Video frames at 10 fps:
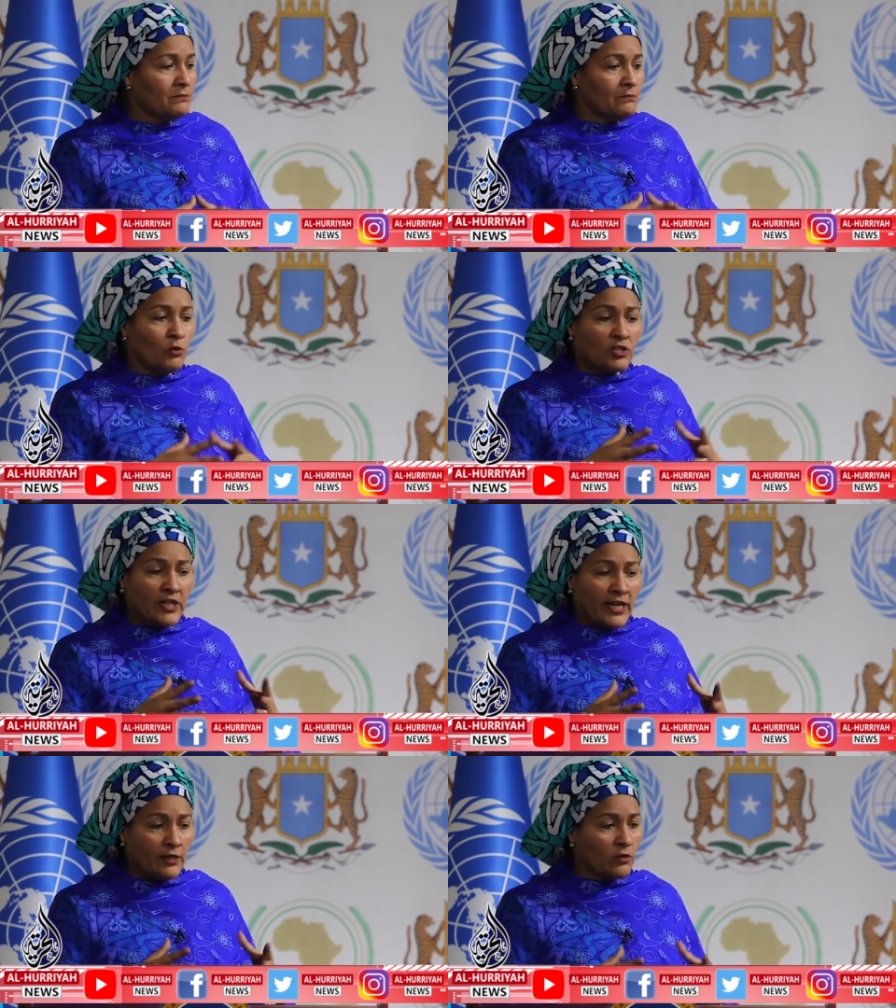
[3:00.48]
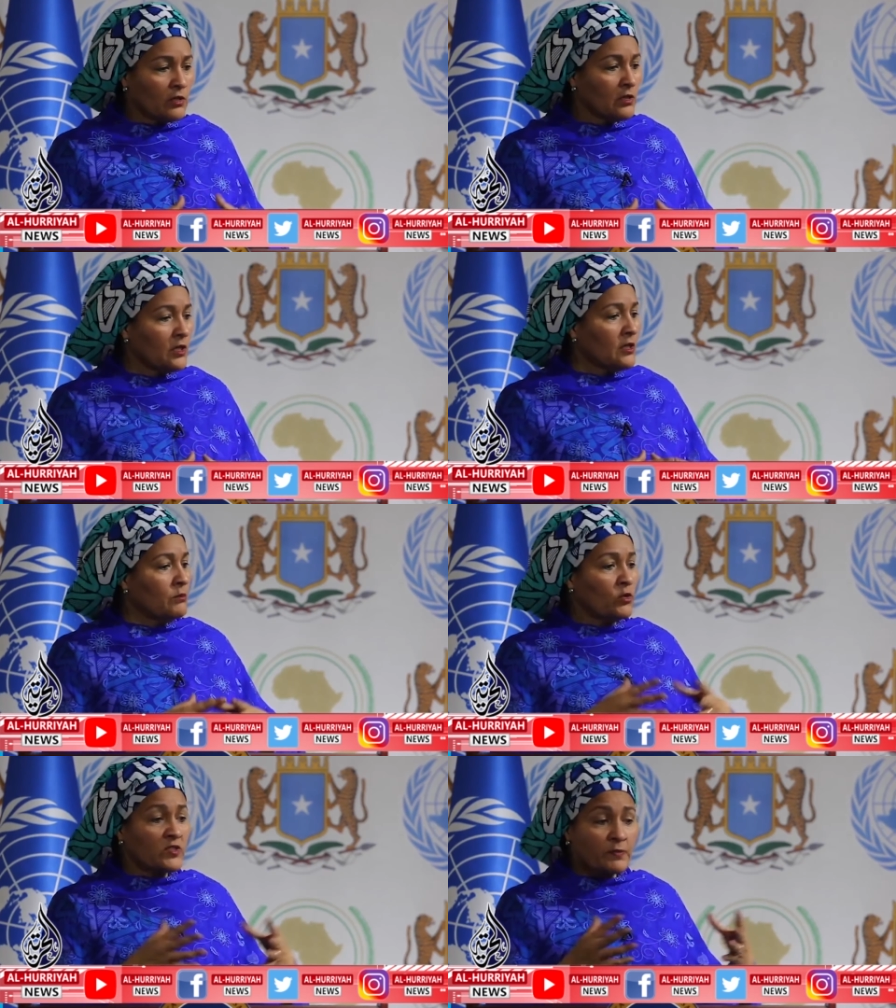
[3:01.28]
more dialogue,
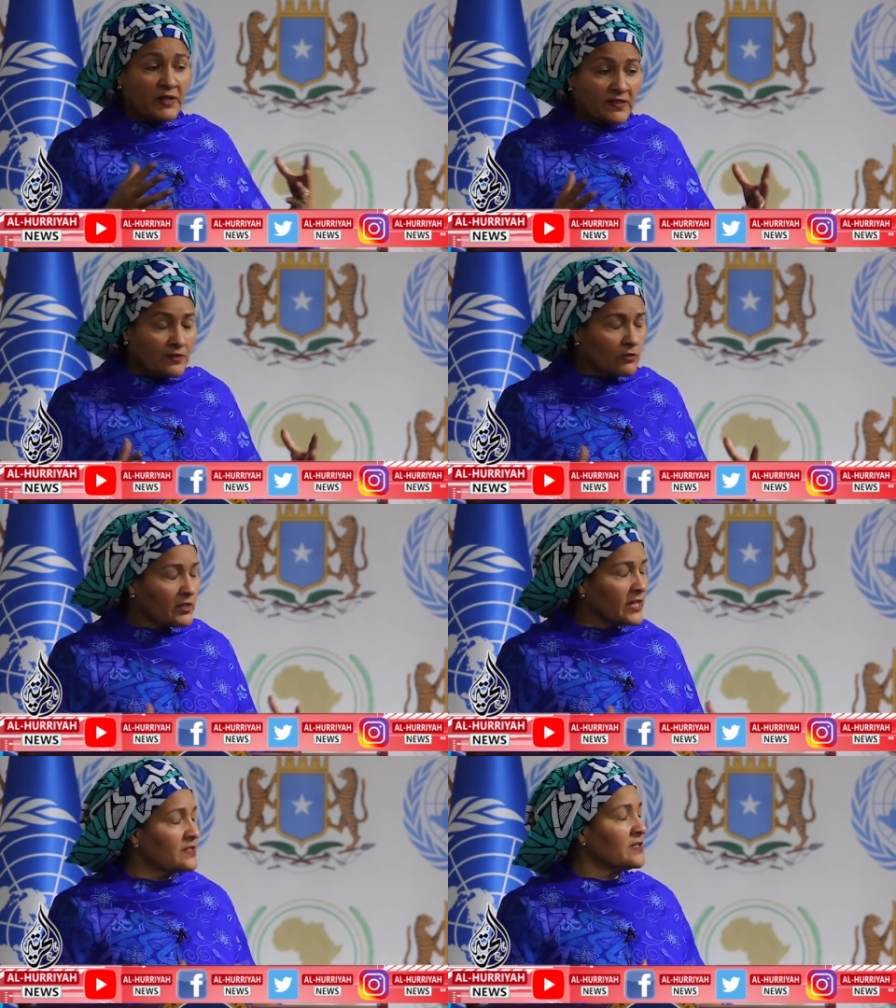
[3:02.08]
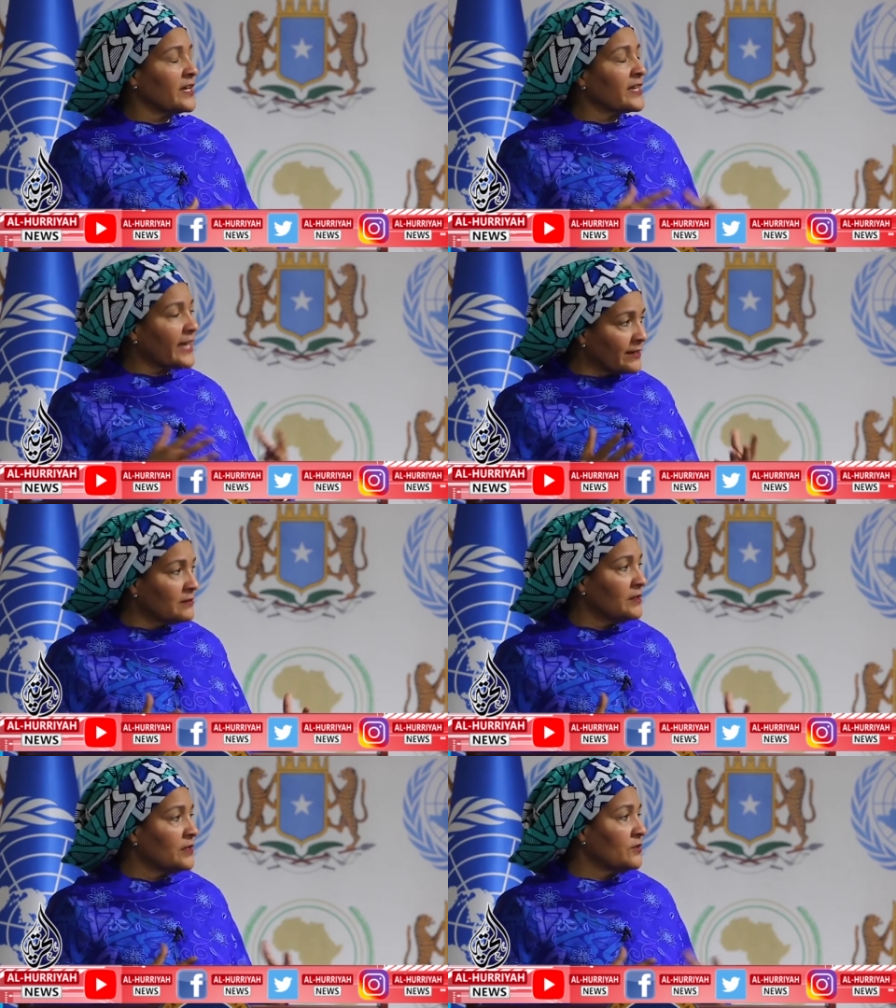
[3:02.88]
more spaces created.
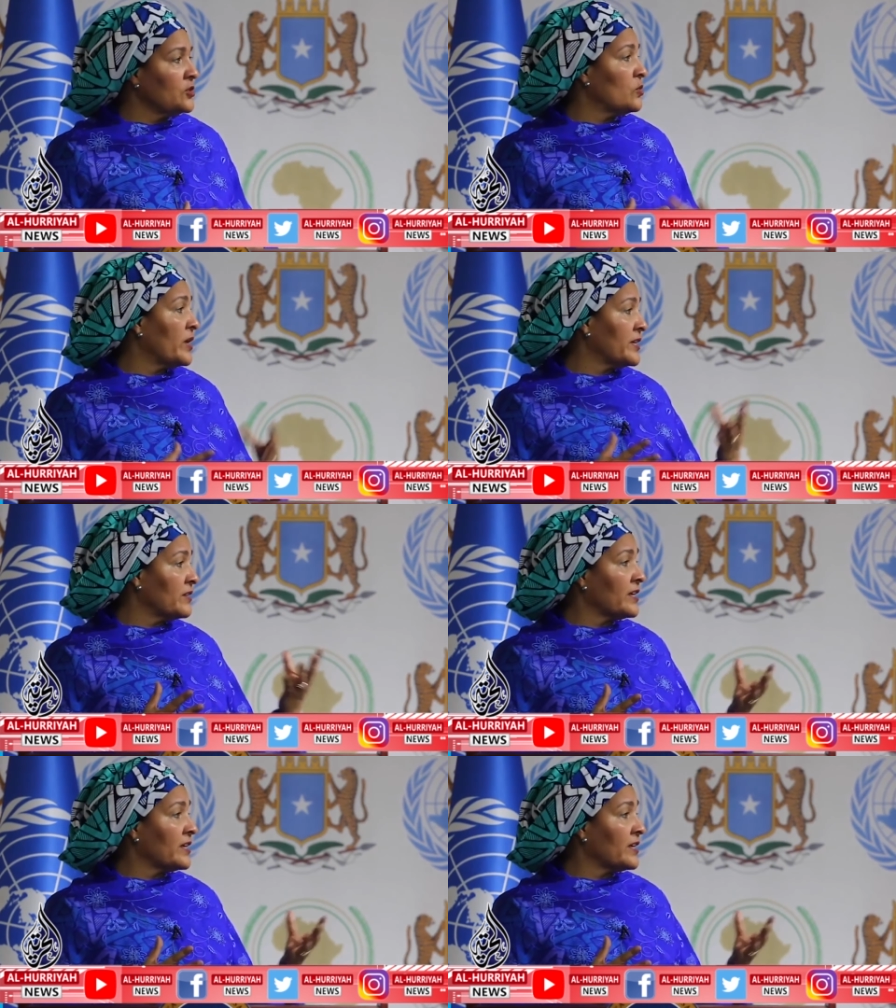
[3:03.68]
Again, the UN and